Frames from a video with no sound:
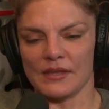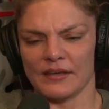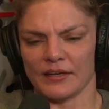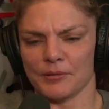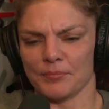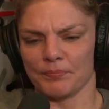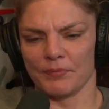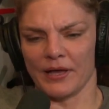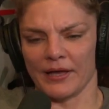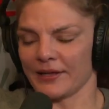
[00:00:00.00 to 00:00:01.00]
at a
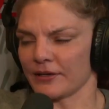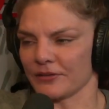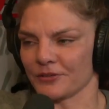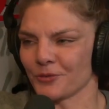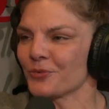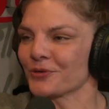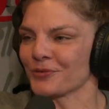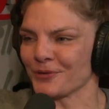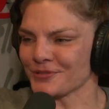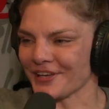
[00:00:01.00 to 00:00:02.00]
Little
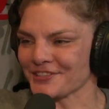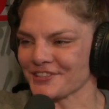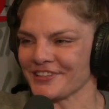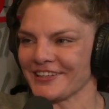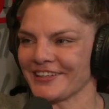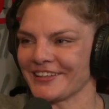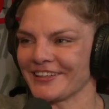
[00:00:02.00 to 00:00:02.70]
Woodrow's, actually. And